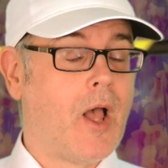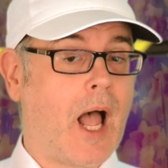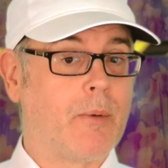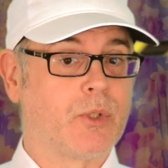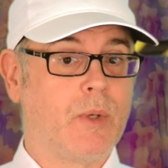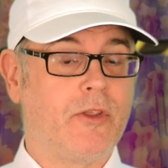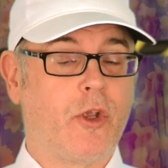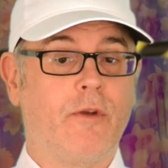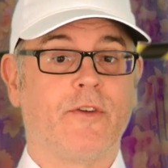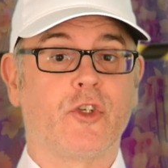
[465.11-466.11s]
I was with
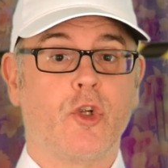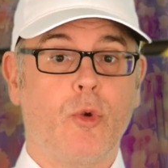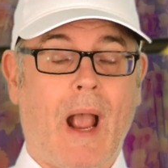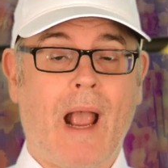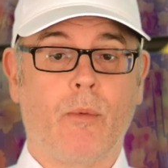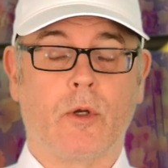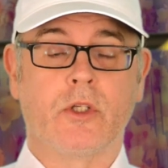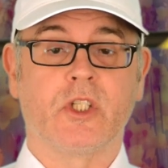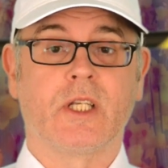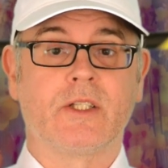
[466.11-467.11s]
you for 2
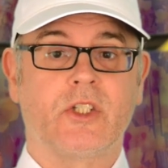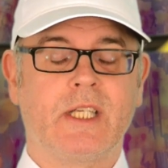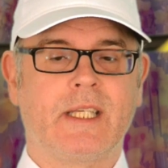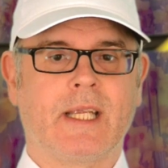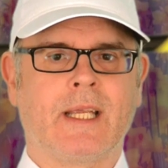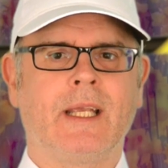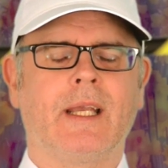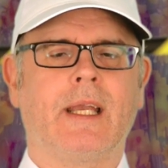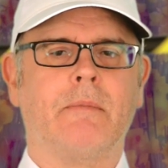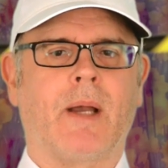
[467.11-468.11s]
hours sitting
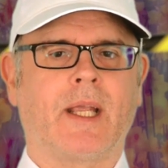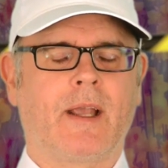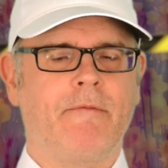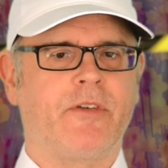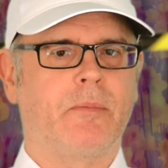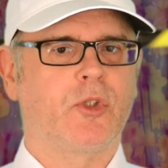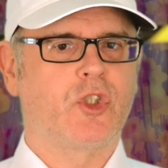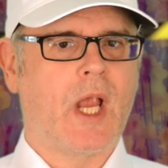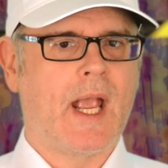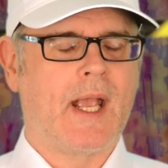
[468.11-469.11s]
in my comfortable
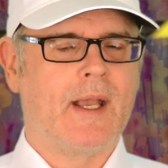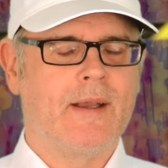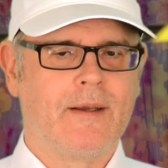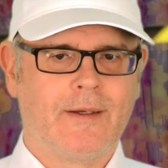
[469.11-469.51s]
chair